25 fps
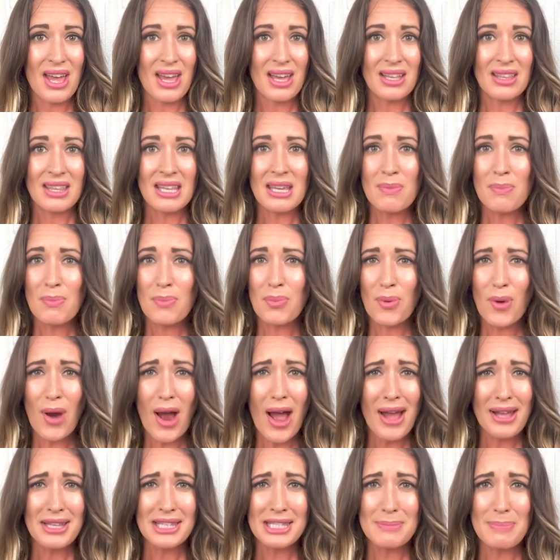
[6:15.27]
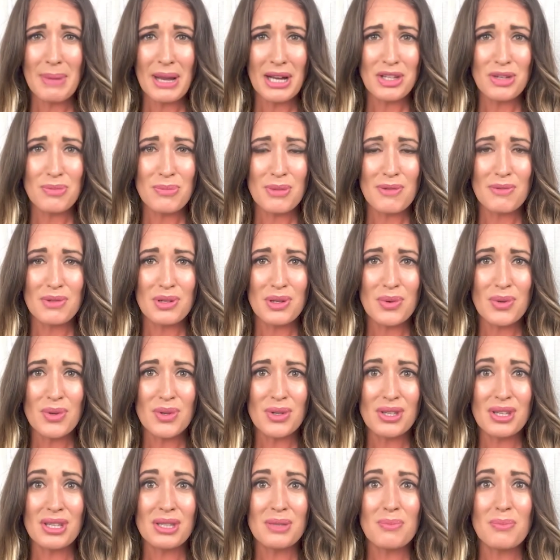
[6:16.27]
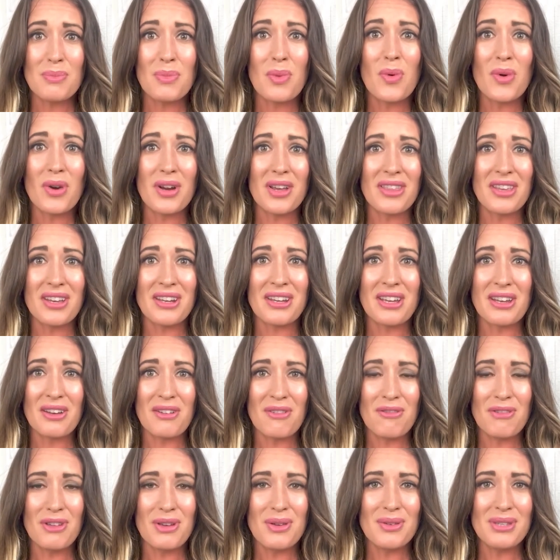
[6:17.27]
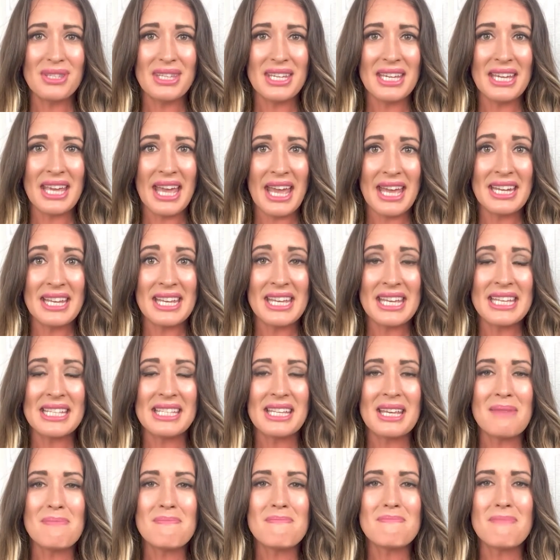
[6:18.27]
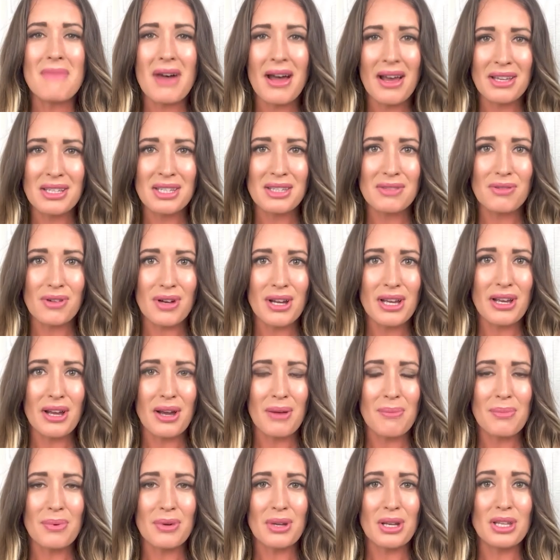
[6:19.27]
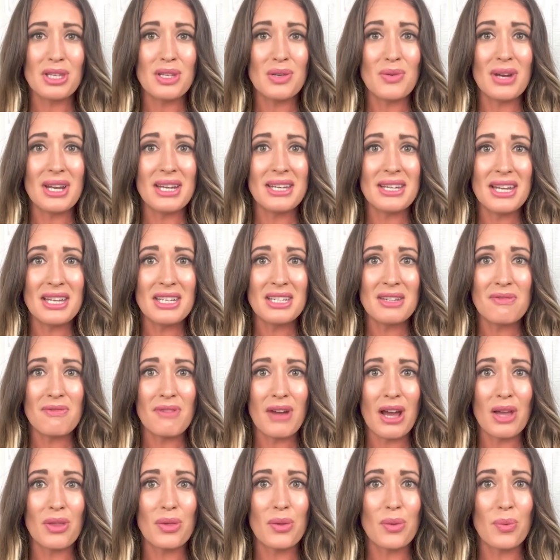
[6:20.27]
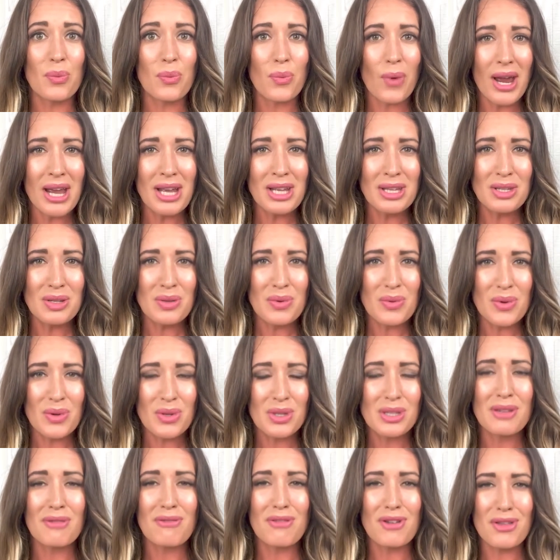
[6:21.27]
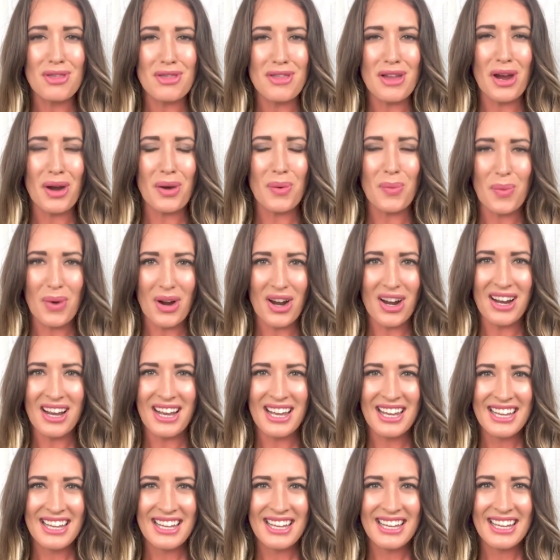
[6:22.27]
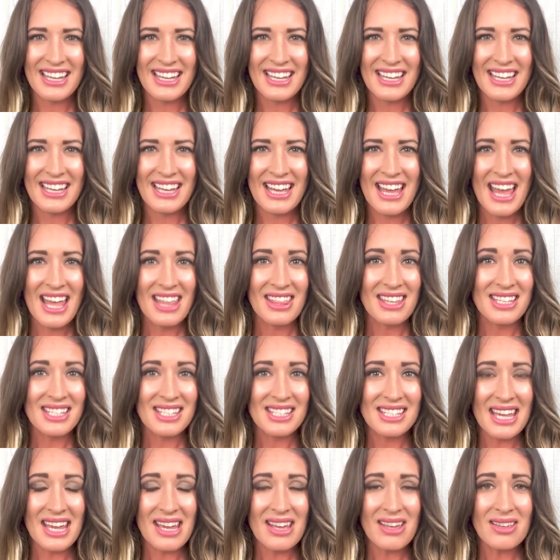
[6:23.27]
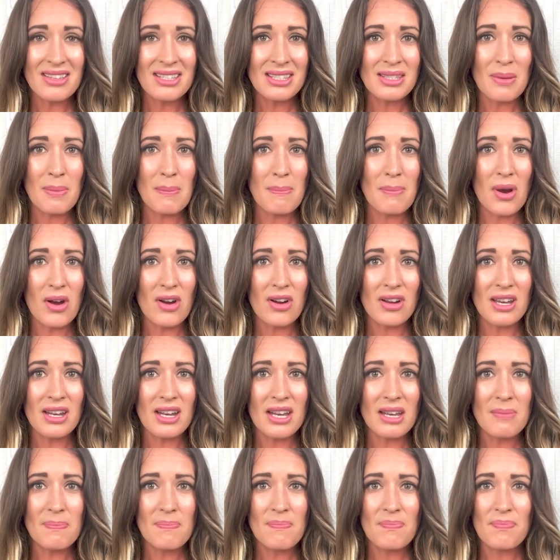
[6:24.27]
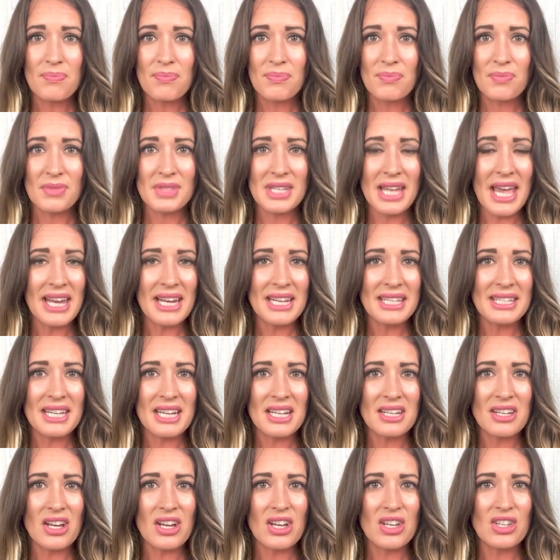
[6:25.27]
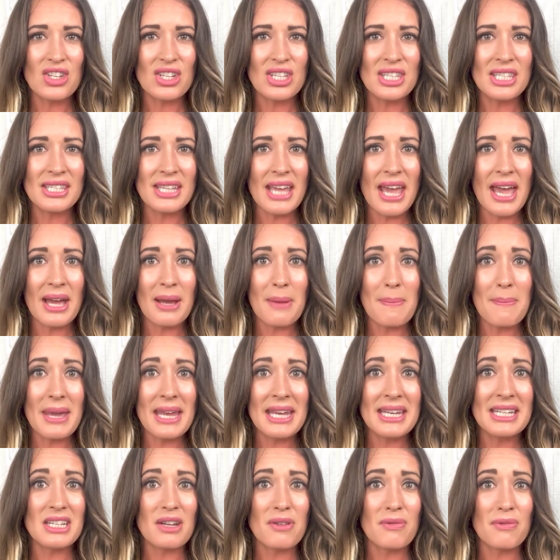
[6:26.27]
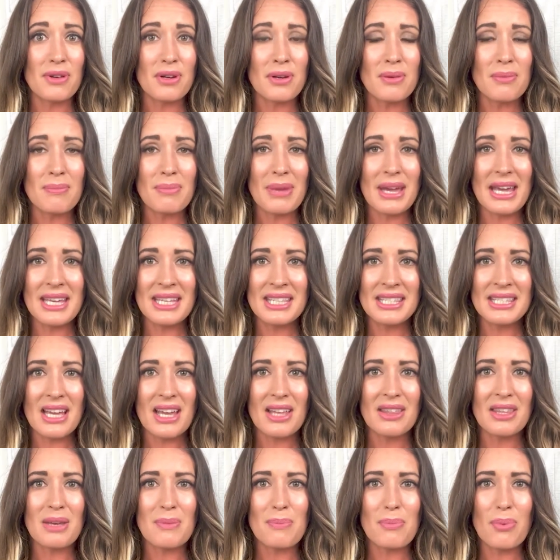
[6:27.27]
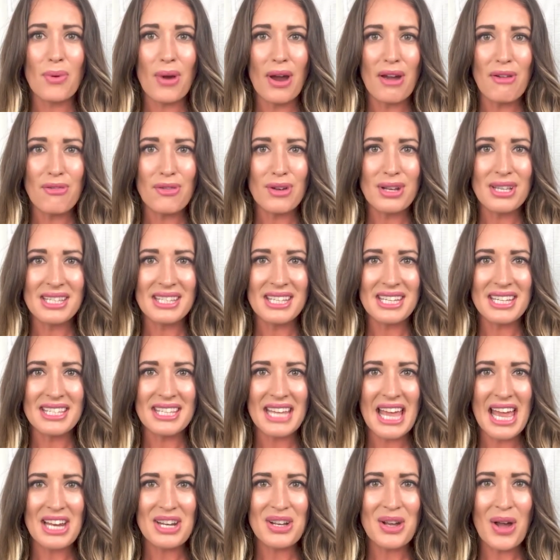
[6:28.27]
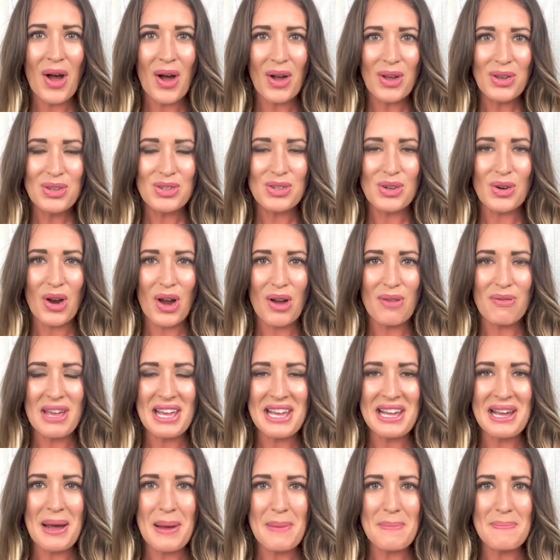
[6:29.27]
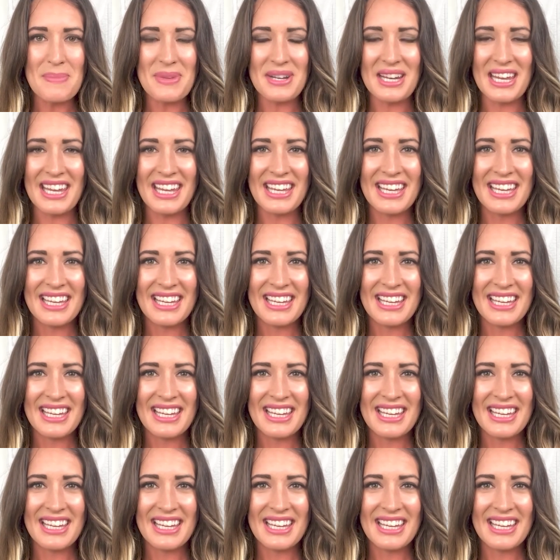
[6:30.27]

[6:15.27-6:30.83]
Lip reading: The broad spectrum of tools is more than confusing, and it is a must for a company to identify the right tools for their work. The sales, marketing, data technology stack may differ based on the preferences and culture of a company.